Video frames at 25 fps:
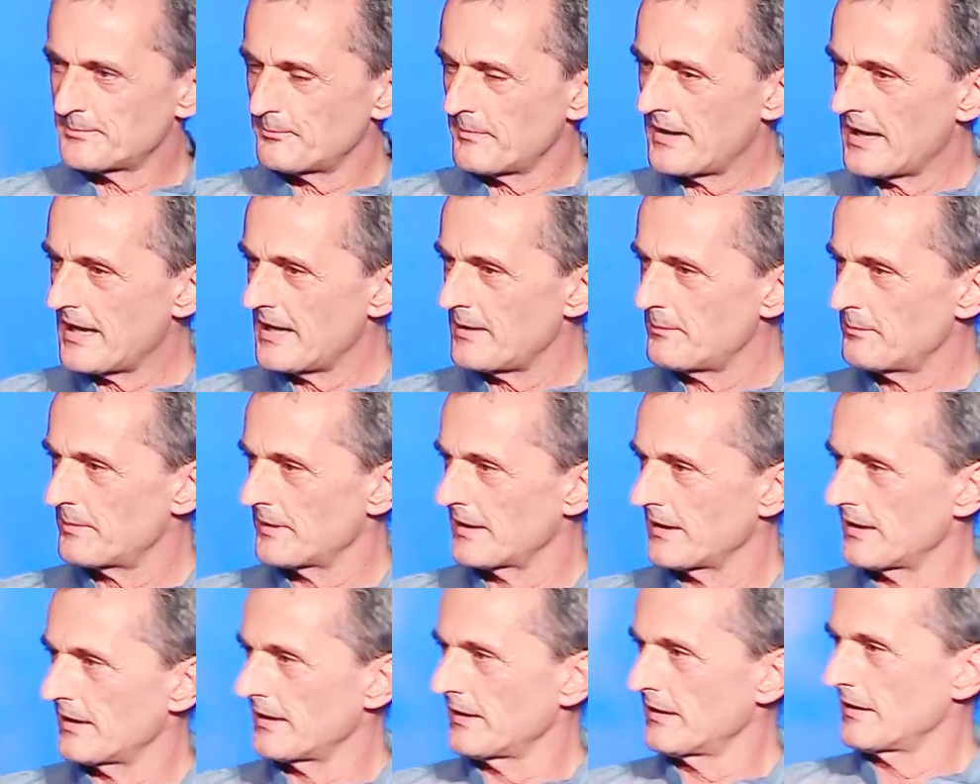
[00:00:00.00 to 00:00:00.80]

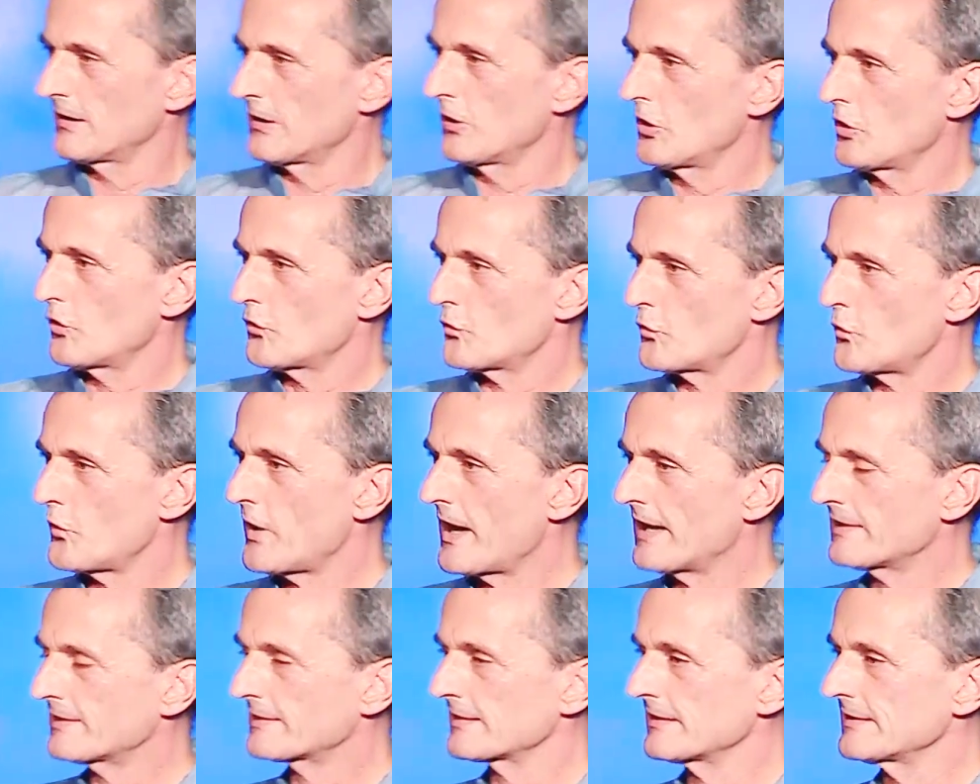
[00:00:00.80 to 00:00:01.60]
Maybe
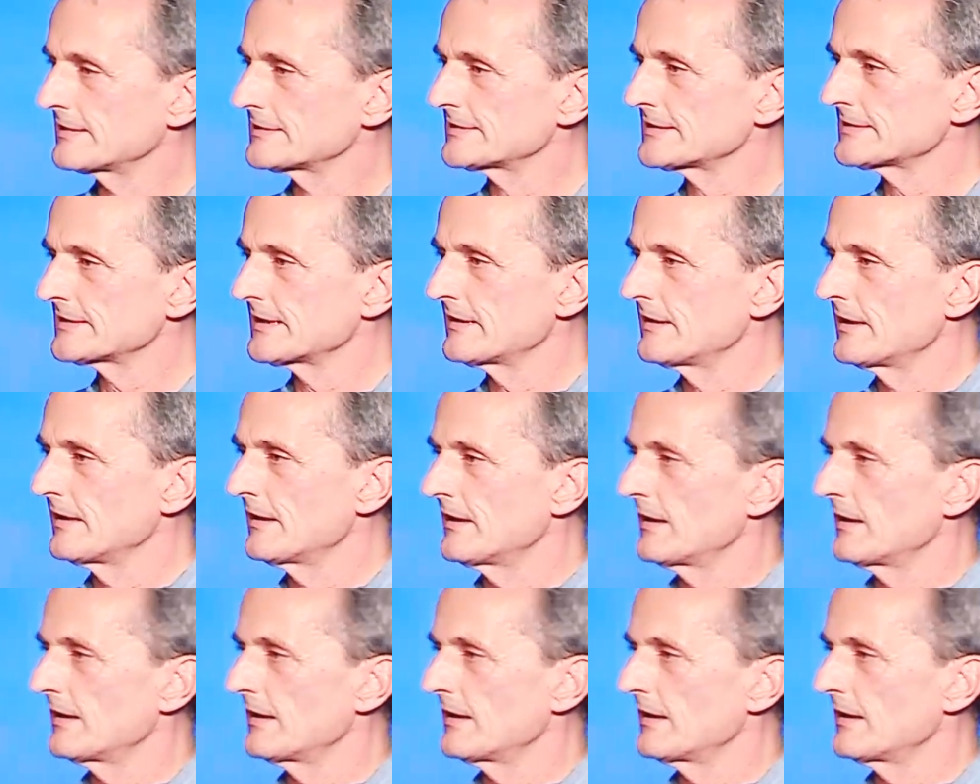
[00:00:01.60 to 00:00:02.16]
rattles